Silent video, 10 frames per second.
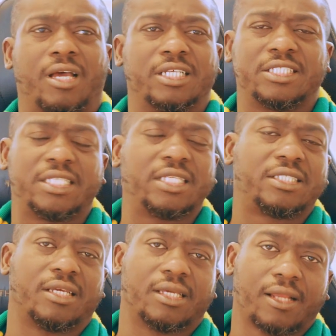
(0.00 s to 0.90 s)
a
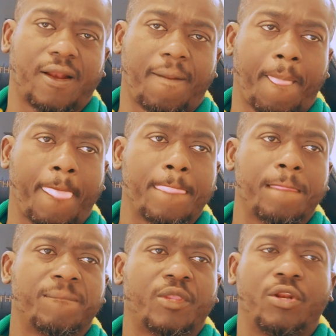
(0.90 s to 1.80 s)
sitter.
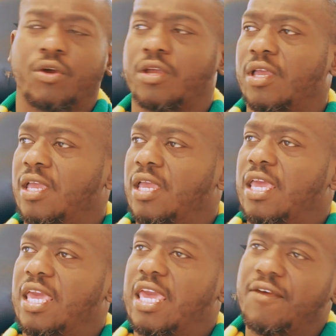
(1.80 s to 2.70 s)
Look,
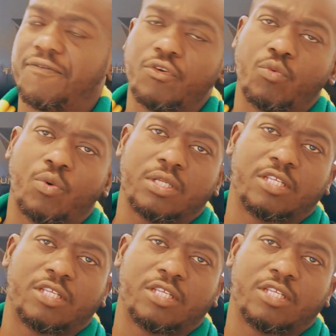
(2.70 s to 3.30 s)
if you want